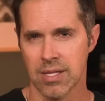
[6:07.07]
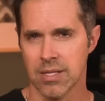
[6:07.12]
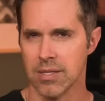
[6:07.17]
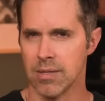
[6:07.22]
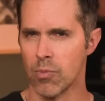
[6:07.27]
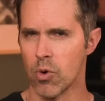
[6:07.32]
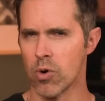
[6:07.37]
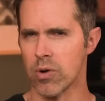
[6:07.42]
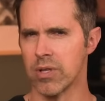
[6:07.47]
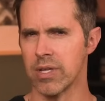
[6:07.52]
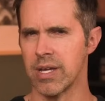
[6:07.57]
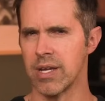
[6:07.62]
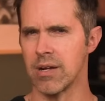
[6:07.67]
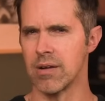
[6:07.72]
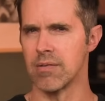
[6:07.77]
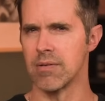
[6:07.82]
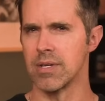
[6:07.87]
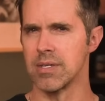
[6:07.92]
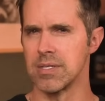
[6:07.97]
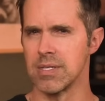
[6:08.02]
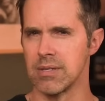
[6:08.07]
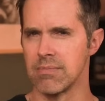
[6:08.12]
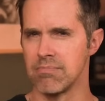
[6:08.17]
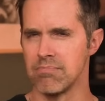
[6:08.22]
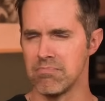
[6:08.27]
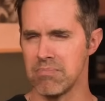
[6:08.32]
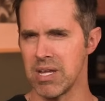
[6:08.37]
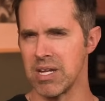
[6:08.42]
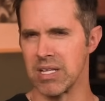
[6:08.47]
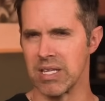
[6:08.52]
The moral here is
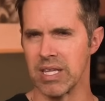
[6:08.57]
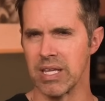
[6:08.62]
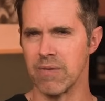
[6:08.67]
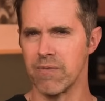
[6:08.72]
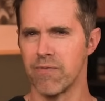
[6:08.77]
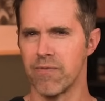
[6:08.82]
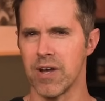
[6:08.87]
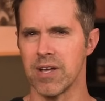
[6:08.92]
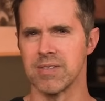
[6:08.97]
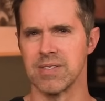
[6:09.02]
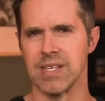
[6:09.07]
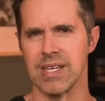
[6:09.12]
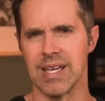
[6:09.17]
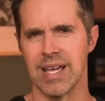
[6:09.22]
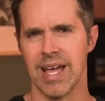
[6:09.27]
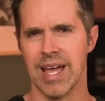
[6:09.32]
admittedly fuzzy.